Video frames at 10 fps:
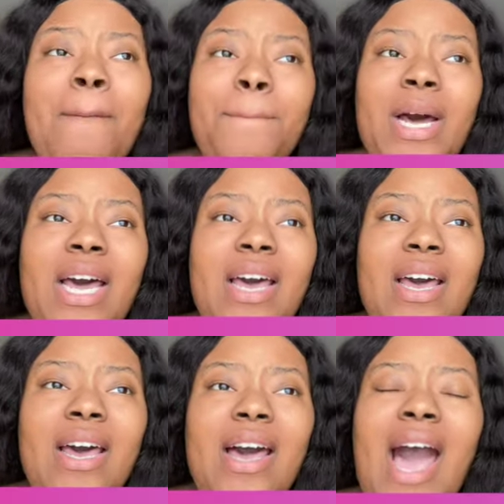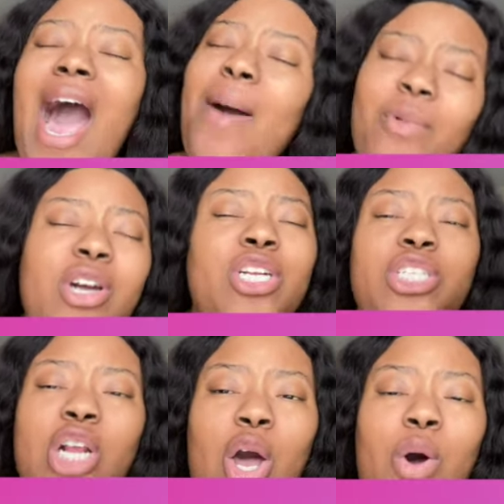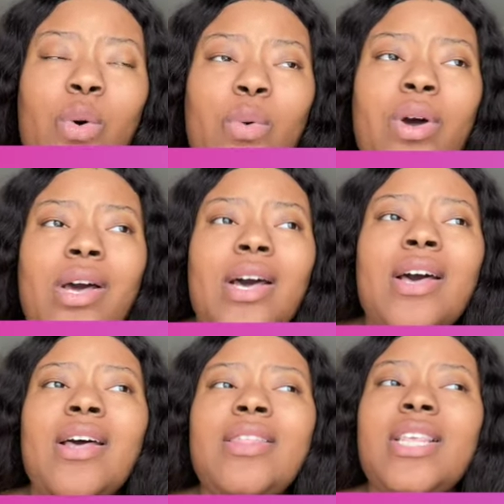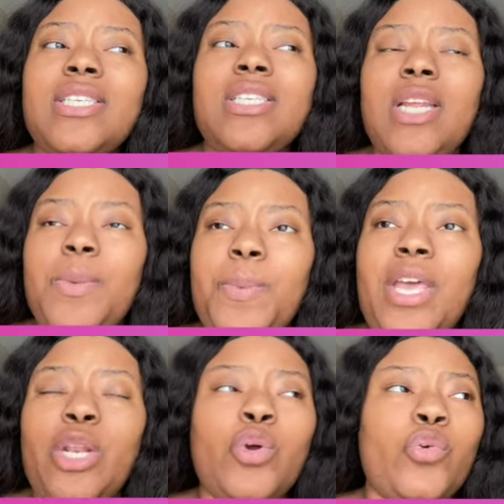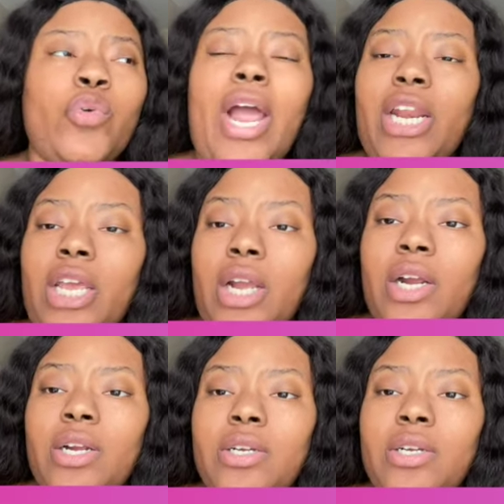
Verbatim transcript: But I'm going to show the snippet right here.